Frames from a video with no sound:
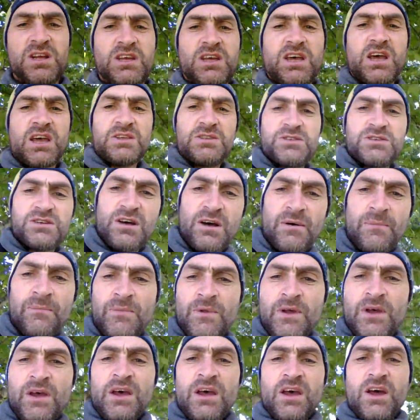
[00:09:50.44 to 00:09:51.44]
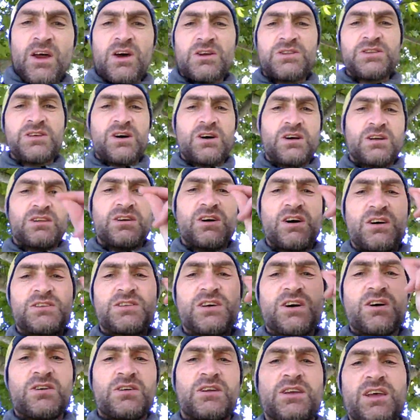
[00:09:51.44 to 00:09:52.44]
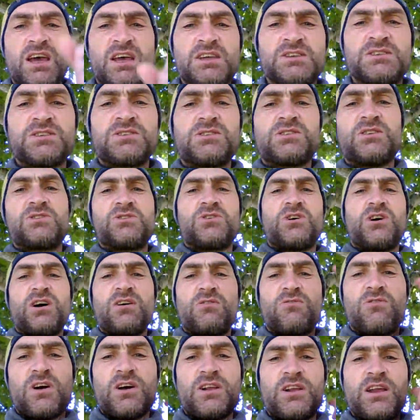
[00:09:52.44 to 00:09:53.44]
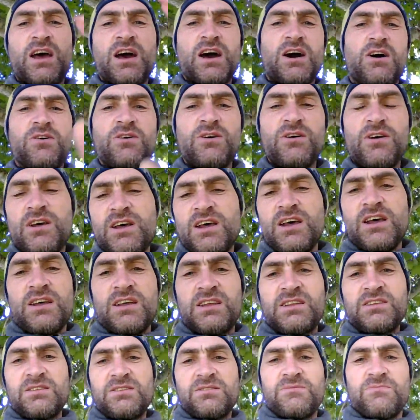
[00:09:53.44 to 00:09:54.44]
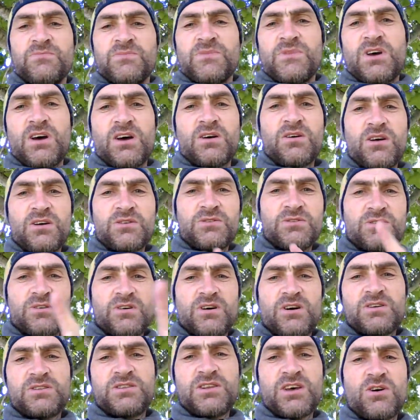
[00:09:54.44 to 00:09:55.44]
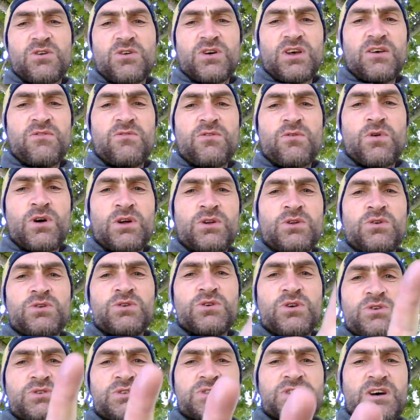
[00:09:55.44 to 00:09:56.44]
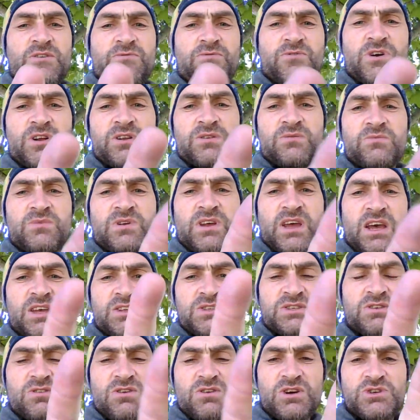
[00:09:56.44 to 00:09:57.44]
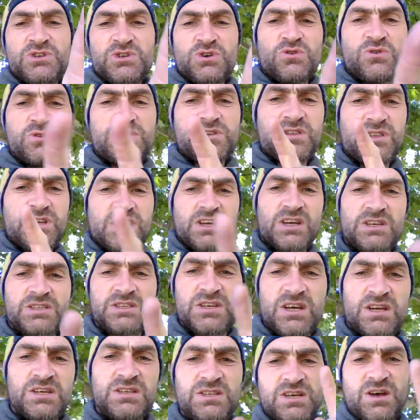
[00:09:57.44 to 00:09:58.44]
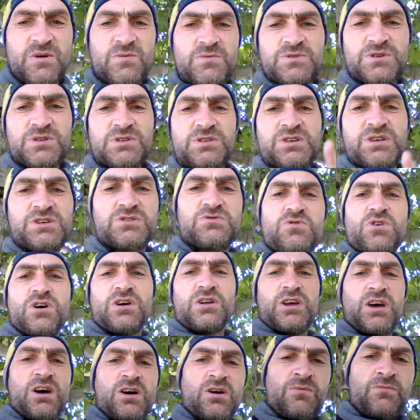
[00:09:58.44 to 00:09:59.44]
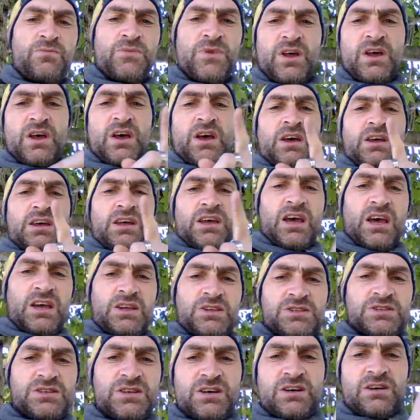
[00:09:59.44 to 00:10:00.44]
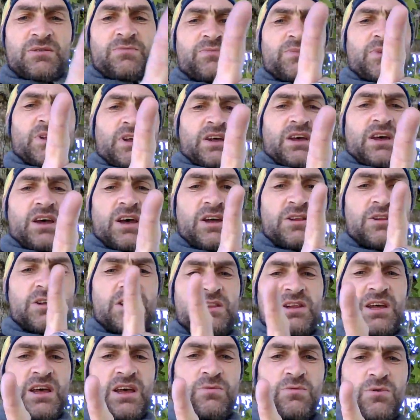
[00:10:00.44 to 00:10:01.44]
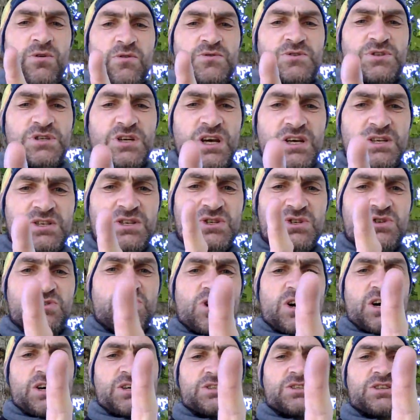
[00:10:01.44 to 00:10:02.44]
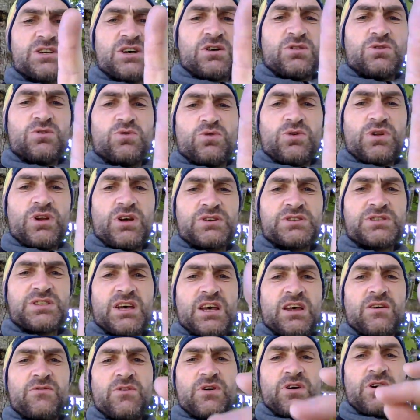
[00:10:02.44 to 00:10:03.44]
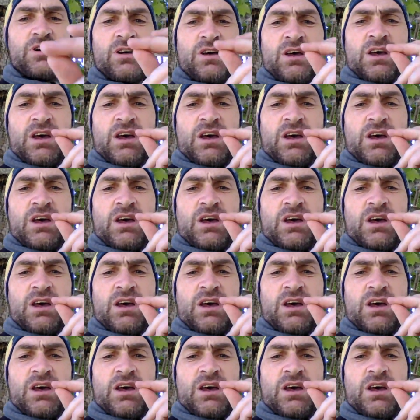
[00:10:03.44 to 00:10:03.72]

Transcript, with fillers: and cancer. And I tell I tell cancer to die right now. I, I, I tell everyone who, who's suffering cancer issues and nicotine substances right now, cancer, in the name of Jesus Christ, our Lord and our Saviour,